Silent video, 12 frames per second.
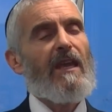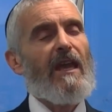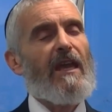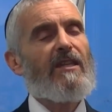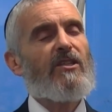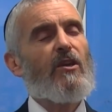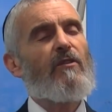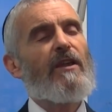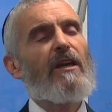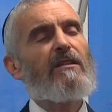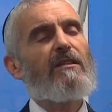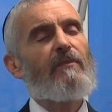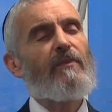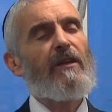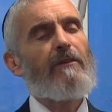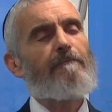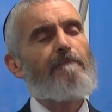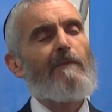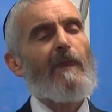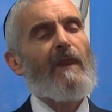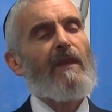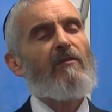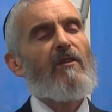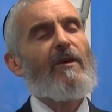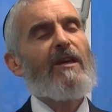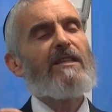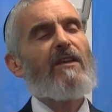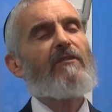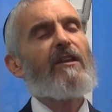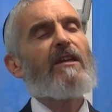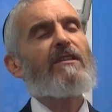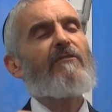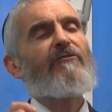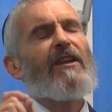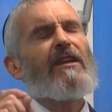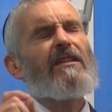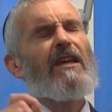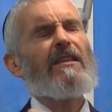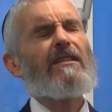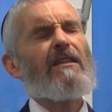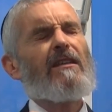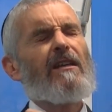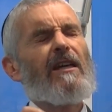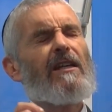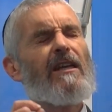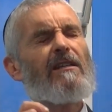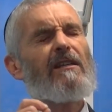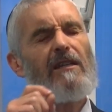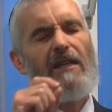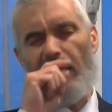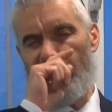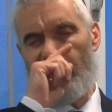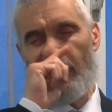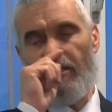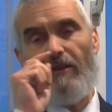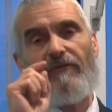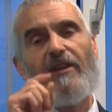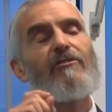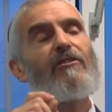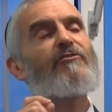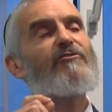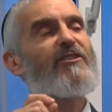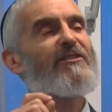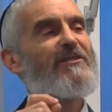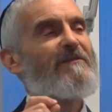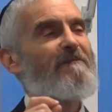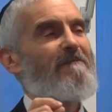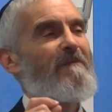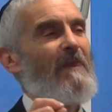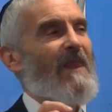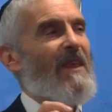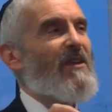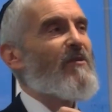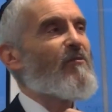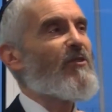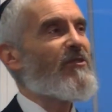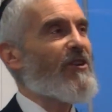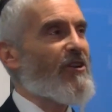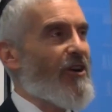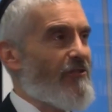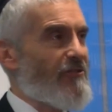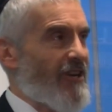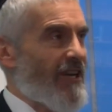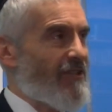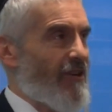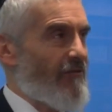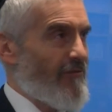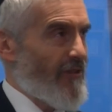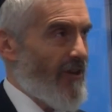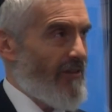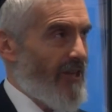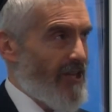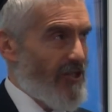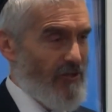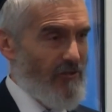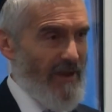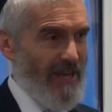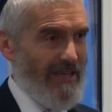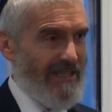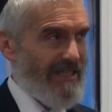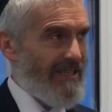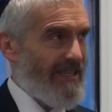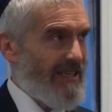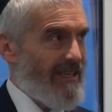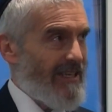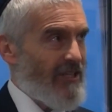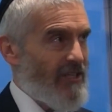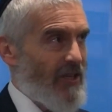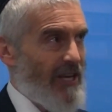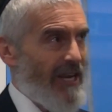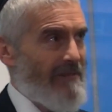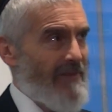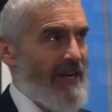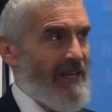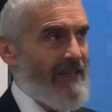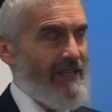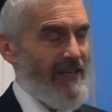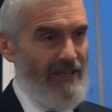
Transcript: And so that is the play. Rabbi Zevin has a fantastic halachic analysis of that contract. With the contract that a Jew makes to lend money,